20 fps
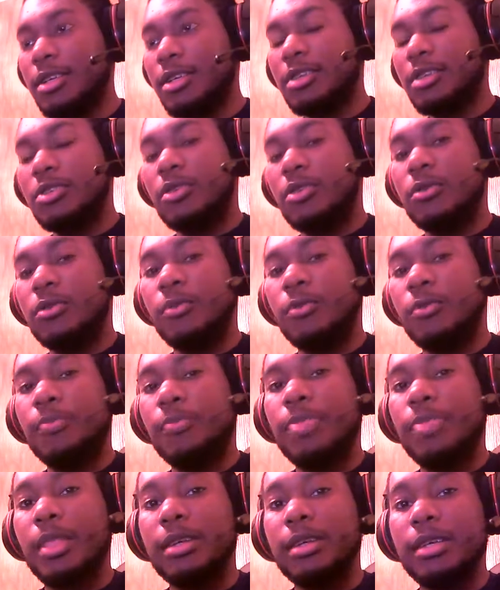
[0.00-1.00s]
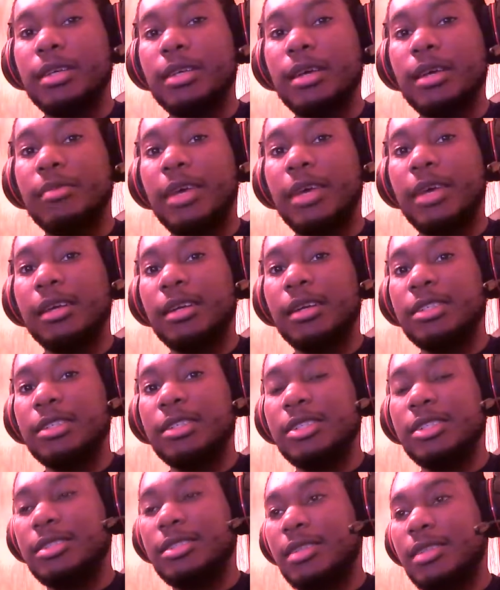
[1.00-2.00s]
So, yeah, man,
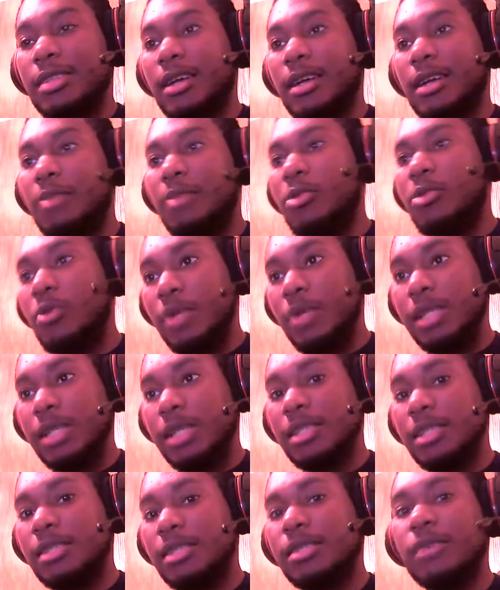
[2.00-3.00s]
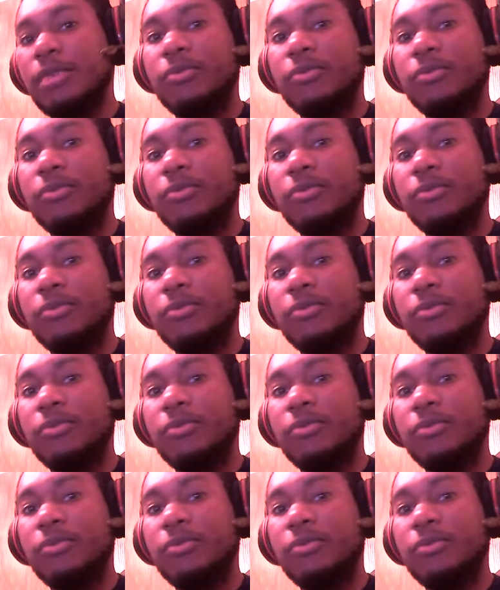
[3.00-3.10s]
I'm always